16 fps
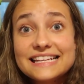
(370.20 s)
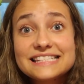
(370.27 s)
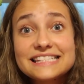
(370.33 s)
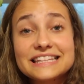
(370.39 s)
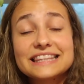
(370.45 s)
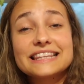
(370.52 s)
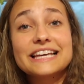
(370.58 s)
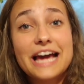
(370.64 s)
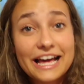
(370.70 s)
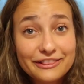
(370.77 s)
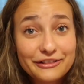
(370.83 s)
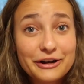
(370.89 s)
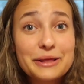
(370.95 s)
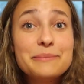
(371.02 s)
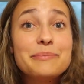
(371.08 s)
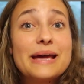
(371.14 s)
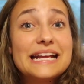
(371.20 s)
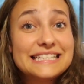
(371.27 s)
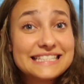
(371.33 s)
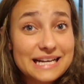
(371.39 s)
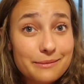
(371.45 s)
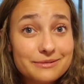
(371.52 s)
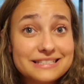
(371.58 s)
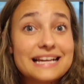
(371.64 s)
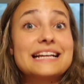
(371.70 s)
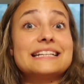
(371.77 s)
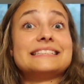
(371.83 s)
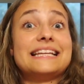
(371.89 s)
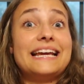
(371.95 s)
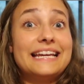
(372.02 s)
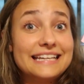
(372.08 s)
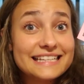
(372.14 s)
is, I literally picked it up, I was like,
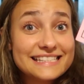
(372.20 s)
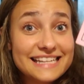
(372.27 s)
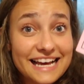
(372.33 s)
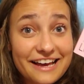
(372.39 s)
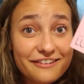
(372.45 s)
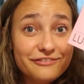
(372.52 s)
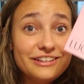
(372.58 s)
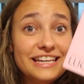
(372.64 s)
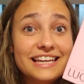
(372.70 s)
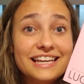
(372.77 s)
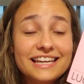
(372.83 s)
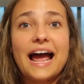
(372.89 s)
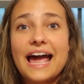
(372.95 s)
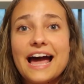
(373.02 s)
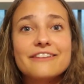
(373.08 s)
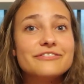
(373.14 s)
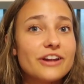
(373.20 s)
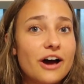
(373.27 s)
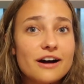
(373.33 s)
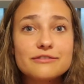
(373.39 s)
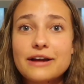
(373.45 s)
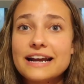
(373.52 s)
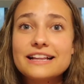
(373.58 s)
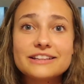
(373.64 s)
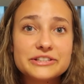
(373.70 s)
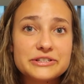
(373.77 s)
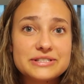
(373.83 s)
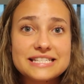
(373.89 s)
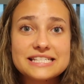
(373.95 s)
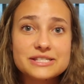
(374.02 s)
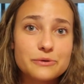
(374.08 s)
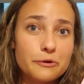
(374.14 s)
dang, it's heavy. I have not read a
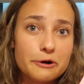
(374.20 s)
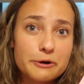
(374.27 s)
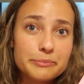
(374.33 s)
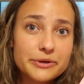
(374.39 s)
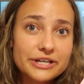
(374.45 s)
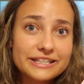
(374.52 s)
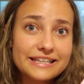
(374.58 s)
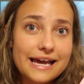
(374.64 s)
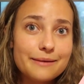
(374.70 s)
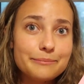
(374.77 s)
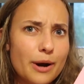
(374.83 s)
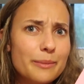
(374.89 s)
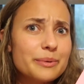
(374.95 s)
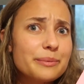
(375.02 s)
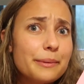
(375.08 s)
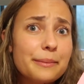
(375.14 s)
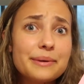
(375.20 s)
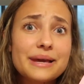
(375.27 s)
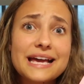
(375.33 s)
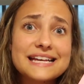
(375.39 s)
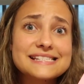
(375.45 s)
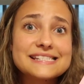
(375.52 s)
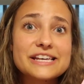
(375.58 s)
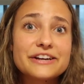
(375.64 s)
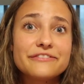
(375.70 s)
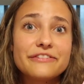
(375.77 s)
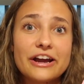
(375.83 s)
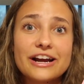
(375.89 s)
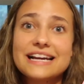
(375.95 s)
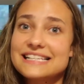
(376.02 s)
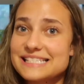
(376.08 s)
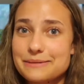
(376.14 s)
Lucy Score book yet, probably because they're
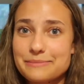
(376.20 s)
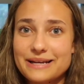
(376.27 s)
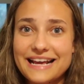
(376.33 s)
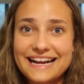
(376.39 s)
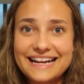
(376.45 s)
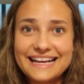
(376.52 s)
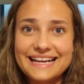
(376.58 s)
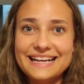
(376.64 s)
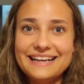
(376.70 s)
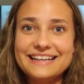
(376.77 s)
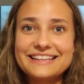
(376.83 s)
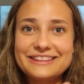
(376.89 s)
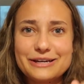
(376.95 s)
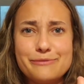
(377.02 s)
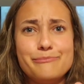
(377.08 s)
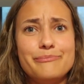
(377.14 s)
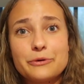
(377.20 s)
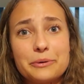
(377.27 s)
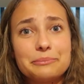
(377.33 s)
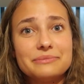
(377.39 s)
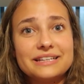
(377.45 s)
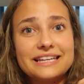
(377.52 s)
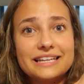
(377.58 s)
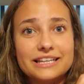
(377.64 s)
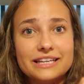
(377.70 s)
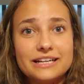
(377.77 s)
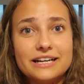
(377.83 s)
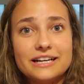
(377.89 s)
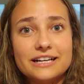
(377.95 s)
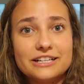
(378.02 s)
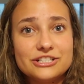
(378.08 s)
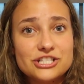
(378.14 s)
very intimidating. They're normally
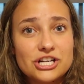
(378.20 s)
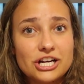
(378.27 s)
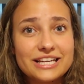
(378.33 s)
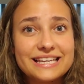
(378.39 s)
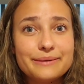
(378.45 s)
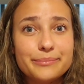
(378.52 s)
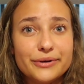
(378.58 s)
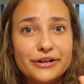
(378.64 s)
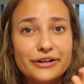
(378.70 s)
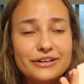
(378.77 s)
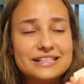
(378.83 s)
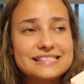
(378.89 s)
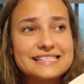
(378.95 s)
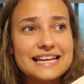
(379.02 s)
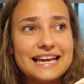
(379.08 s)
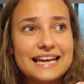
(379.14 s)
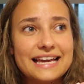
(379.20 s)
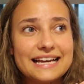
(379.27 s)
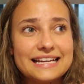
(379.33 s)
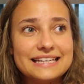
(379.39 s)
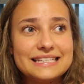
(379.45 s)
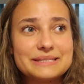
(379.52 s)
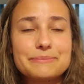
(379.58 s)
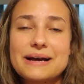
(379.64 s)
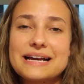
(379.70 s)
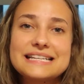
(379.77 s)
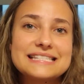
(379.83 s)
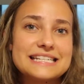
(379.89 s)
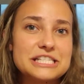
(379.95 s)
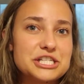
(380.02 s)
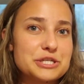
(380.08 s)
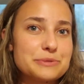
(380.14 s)
chunky books and my
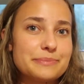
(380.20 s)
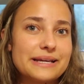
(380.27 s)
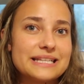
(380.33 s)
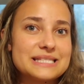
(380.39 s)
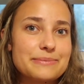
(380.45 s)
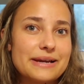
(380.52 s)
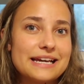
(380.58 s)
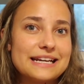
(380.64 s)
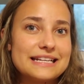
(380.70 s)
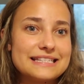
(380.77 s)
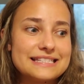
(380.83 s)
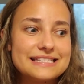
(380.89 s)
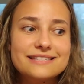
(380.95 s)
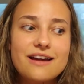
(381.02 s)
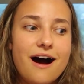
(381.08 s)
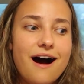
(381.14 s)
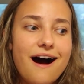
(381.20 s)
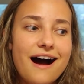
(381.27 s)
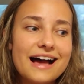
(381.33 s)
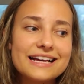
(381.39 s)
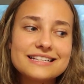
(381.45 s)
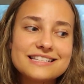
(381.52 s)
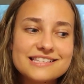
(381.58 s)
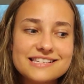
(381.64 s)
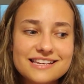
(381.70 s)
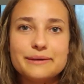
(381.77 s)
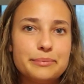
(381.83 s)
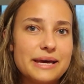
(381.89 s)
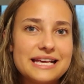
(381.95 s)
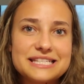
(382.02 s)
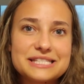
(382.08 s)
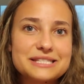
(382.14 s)
attention span is not the
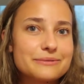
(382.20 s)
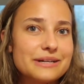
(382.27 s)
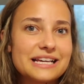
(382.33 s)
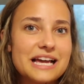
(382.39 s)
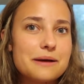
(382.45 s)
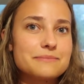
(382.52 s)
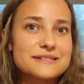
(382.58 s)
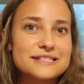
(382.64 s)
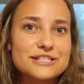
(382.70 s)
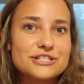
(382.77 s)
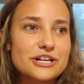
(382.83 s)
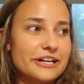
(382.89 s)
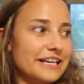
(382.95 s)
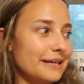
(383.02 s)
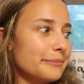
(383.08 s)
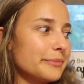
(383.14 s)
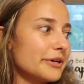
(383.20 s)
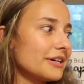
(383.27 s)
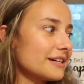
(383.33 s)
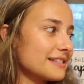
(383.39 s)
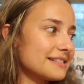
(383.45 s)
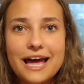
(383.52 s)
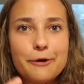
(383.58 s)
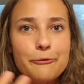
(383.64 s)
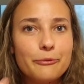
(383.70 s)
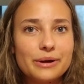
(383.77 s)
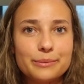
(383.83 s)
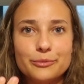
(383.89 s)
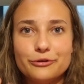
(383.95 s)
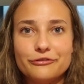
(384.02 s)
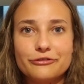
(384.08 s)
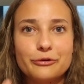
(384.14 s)
best when it comes to chunky books. I want to
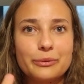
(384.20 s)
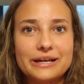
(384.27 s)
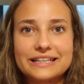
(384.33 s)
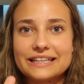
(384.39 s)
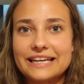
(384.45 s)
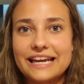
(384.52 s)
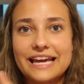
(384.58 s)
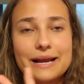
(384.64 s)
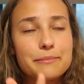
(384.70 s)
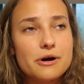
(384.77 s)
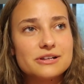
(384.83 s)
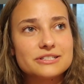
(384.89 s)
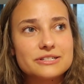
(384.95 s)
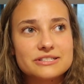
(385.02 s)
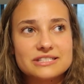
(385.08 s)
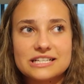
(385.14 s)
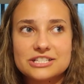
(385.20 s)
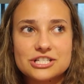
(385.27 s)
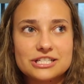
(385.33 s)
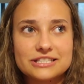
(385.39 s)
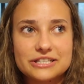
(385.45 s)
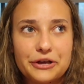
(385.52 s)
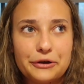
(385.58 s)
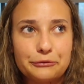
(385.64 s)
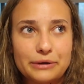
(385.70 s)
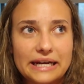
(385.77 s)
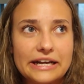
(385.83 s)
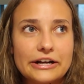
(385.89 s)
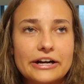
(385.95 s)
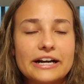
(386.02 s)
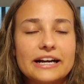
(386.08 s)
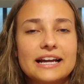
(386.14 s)
move quickly and I'm also such a slow
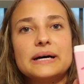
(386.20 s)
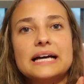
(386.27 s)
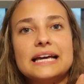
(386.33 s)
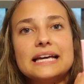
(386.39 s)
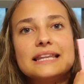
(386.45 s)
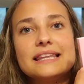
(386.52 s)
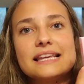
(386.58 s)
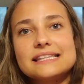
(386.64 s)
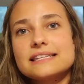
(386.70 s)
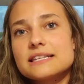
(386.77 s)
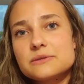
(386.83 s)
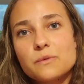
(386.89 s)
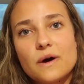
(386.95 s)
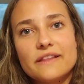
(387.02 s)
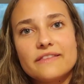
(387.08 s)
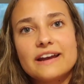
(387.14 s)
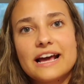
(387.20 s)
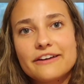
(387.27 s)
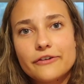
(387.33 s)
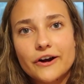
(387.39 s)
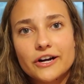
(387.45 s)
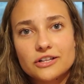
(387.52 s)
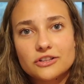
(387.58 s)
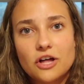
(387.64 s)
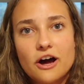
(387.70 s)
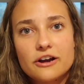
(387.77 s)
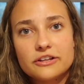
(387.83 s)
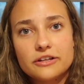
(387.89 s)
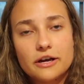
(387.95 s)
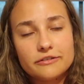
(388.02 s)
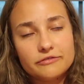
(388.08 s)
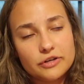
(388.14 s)
reader, but this is one that I've heard a lot
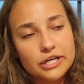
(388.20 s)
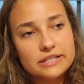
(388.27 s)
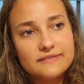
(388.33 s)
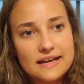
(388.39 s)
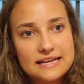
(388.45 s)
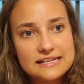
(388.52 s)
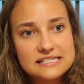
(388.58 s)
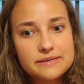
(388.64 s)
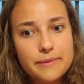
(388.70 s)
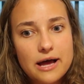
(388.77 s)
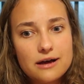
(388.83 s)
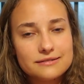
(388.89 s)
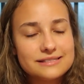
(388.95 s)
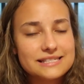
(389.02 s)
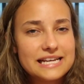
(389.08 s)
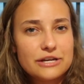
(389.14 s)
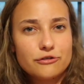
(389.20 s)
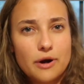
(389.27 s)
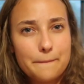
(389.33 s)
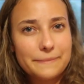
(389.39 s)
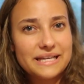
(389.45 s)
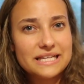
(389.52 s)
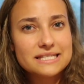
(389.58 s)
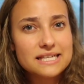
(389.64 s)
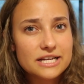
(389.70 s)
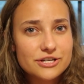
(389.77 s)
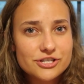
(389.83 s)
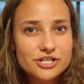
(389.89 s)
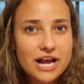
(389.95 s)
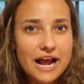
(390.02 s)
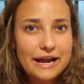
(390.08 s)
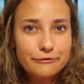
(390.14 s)
of good things about. It's like grumpy
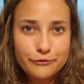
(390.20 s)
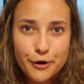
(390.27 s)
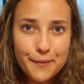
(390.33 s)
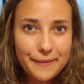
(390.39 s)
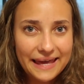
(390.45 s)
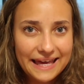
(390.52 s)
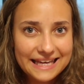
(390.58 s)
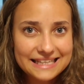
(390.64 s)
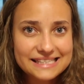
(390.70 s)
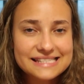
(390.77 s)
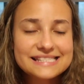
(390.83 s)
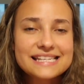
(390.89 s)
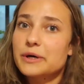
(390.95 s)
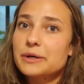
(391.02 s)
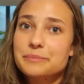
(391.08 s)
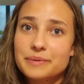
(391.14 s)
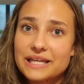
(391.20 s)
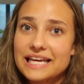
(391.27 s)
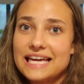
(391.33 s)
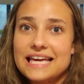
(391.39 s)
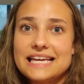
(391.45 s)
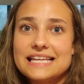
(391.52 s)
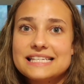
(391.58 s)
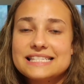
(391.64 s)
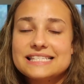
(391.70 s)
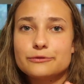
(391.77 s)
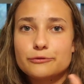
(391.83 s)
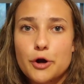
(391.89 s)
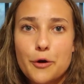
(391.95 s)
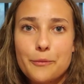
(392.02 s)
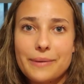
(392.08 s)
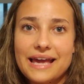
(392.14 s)
sunshine romance, workplace
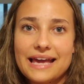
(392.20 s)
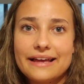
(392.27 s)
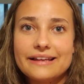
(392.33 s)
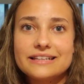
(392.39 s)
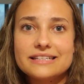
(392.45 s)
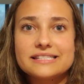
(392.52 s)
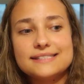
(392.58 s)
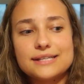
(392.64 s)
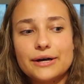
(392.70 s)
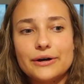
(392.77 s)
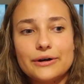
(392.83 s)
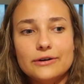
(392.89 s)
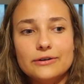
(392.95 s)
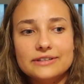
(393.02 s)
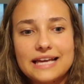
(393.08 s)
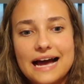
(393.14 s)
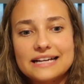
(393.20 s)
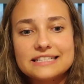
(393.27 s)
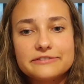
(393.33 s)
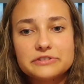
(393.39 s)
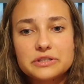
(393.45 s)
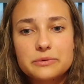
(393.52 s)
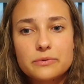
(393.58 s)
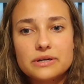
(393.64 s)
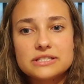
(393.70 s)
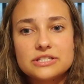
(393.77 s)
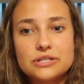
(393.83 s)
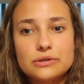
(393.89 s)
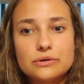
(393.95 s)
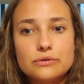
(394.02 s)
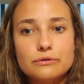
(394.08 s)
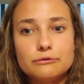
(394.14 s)
romance. So yeah, I definitely want
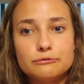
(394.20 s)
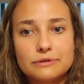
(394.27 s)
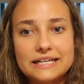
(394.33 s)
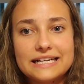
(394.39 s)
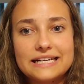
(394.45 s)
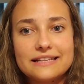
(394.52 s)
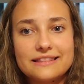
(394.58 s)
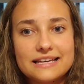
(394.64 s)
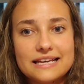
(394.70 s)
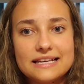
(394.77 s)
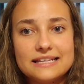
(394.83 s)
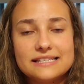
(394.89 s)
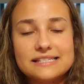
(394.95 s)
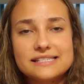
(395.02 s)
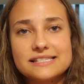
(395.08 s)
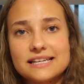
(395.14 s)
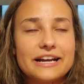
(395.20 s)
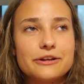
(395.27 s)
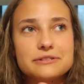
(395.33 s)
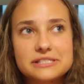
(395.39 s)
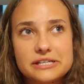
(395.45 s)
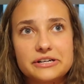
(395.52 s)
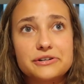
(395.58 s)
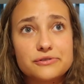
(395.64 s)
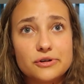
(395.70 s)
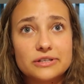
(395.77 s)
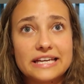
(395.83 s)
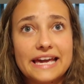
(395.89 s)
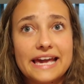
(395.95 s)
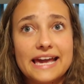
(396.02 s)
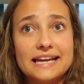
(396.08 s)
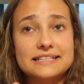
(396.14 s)
to read this. I know Sarah
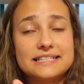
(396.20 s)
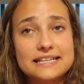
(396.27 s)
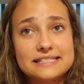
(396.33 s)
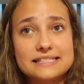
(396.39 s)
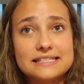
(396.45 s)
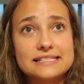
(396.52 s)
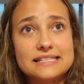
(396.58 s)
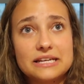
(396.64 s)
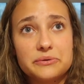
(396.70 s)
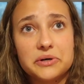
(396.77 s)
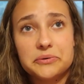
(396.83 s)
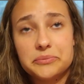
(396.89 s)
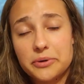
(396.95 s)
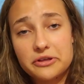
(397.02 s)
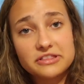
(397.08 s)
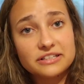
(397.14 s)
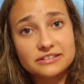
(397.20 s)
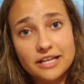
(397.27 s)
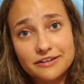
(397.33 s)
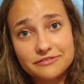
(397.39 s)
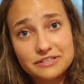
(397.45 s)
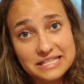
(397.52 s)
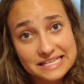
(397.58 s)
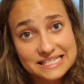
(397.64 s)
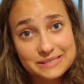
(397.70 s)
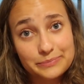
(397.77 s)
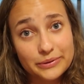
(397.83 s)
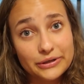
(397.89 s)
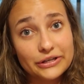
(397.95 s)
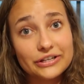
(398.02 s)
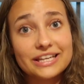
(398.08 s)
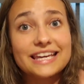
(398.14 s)
Crowley and Destiny Sidwell both loved this
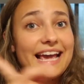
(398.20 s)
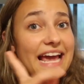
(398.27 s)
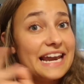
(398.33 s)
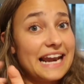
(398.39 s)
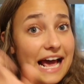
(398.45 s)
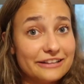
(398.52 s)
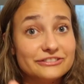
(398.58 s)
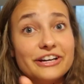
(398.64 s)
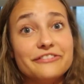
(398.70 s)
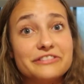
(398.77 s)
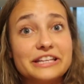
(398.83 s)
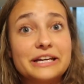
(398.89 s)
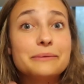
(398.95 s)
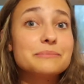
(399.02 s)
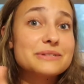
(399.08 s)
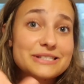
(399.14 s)
book and I love them,